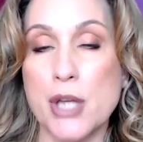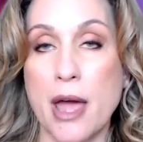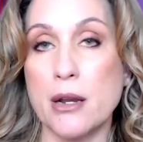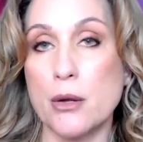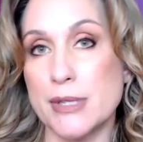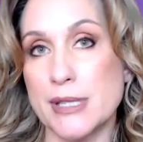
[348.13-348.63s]

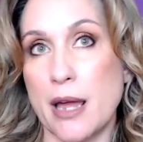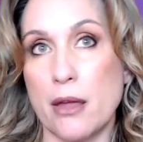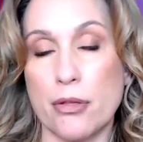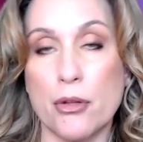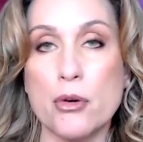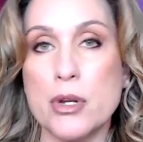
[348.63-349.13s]
And it was
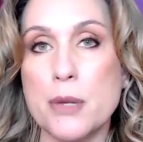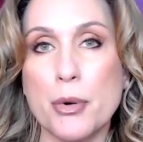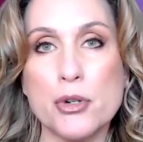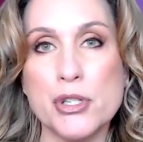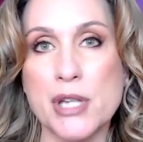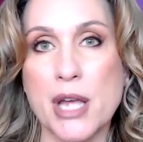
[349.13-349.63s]
like
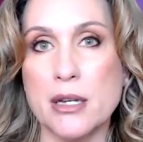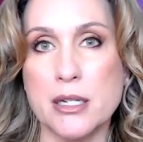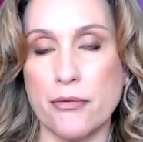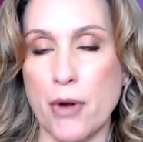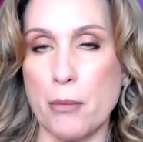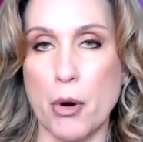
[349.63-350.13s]

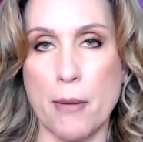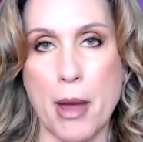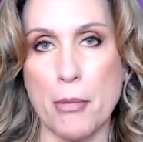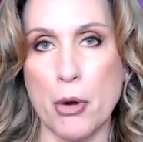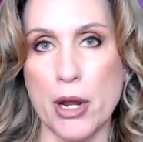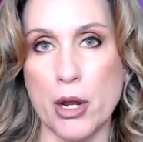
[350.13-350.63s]
30%, if I'm
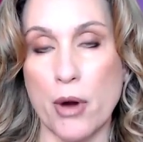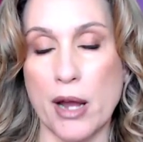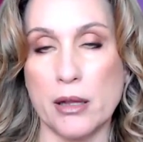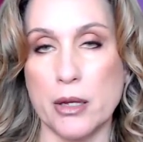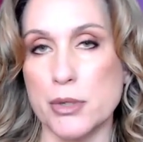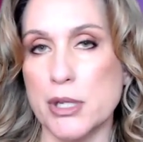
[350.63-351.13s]
remembering
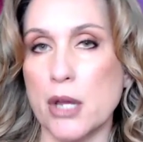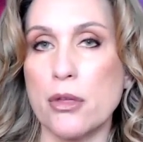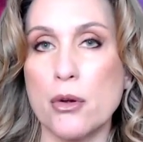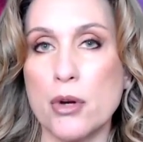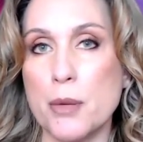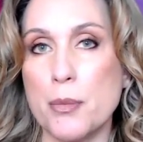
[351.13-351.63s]
correctly, it was like
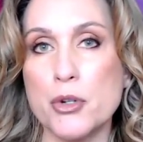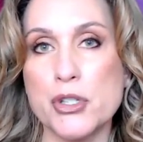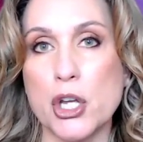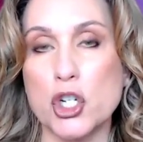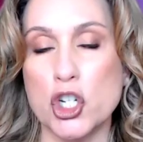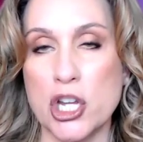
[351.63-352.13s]

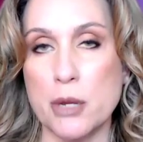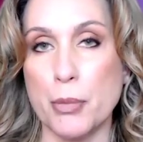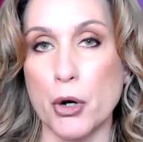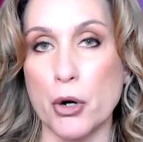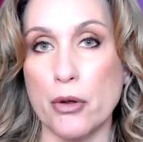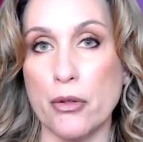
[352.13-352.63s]
30%
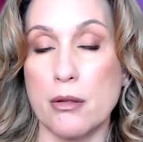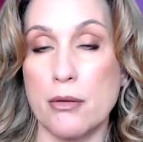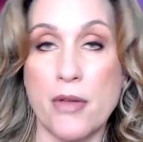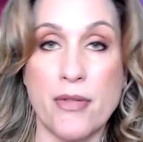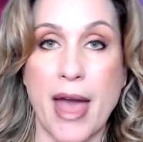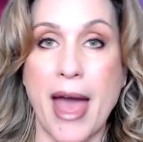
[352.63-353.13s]
cheaper
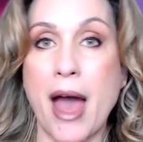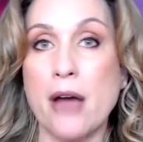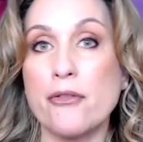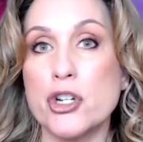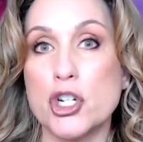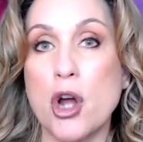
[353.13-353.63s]
than the
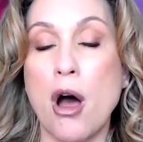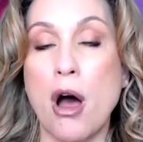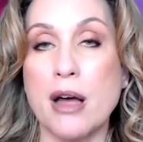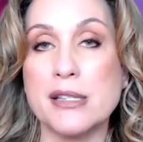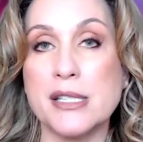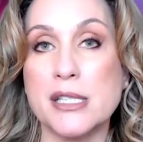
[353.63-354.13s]
average
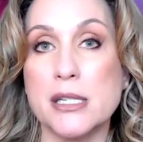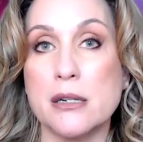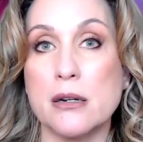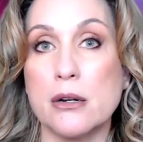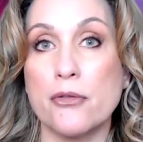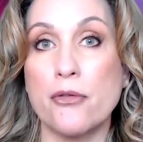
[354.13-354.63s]
cost
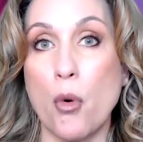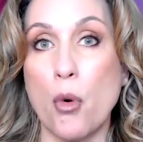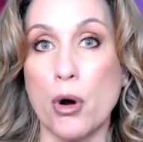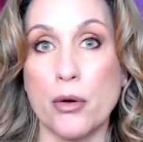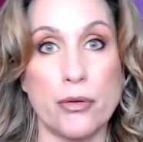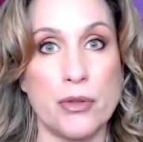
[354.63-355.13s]

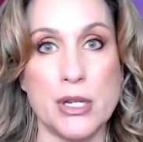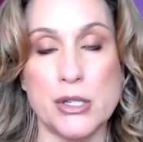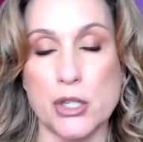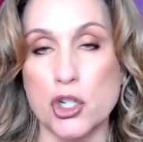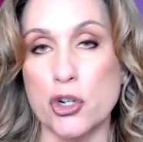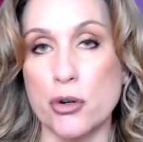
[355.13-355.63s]
for
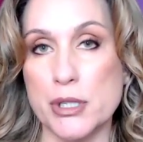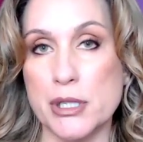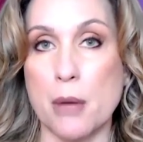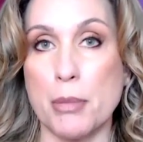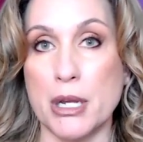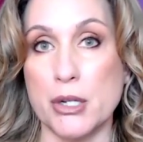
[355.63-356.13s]
these insurance
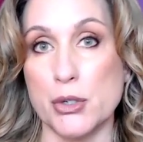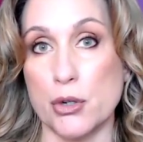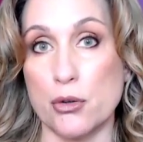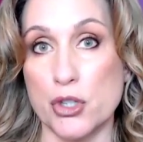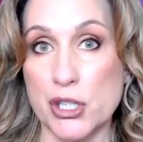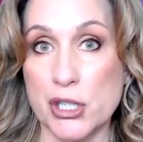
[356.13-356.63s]
companies
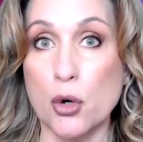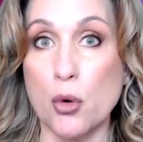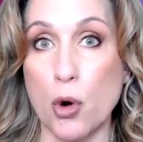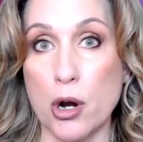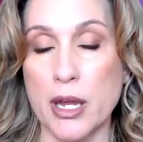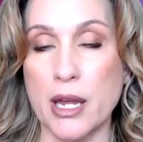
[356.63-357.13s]
that are still
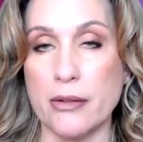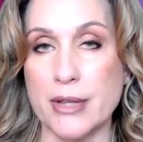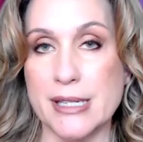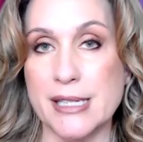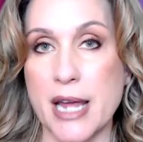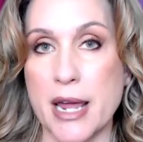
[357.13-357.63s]
working in
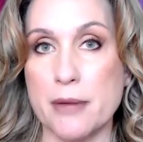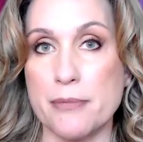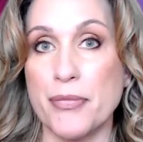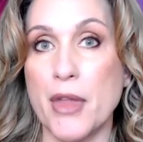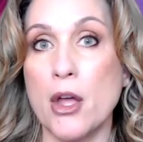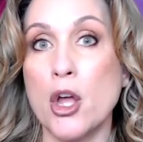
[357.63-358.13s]
the state.
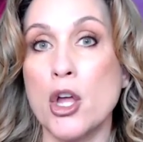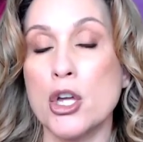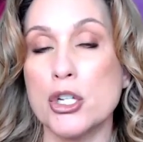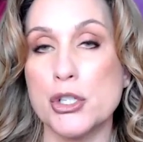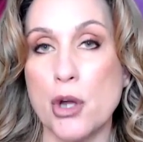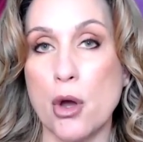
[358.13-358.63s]

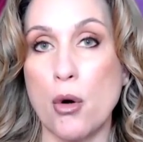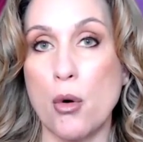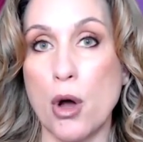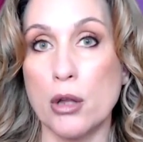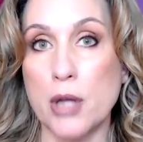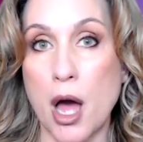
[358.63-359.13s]

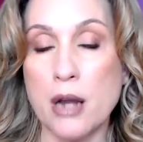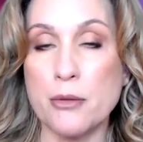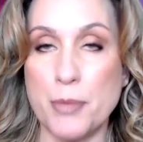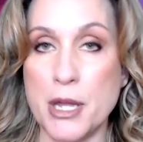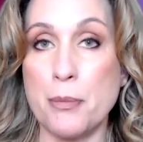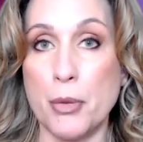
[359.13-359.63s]
So a lot
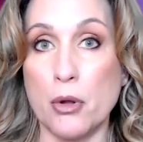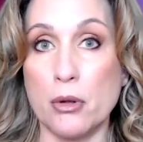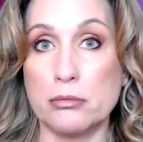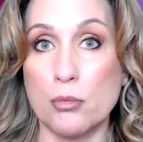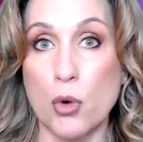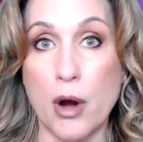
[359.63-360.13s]
of
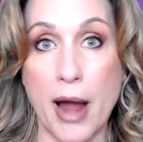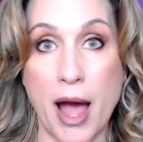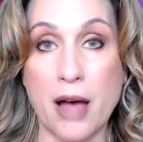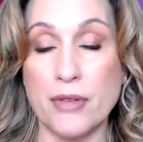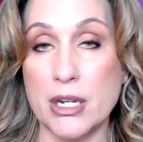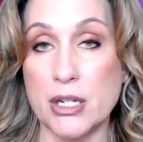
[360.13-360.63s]
people were
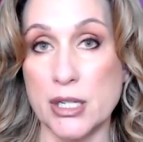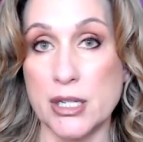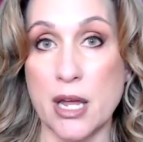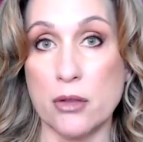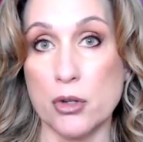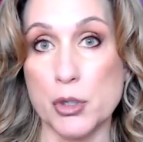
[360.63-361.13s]
having to
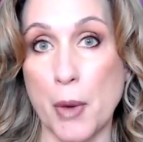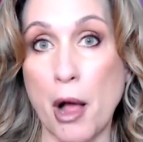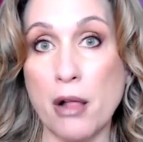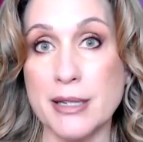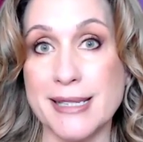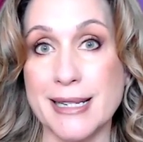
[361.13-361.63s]
take those
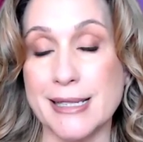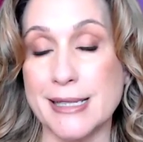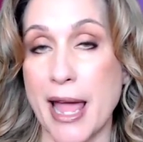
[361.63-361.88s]
policies.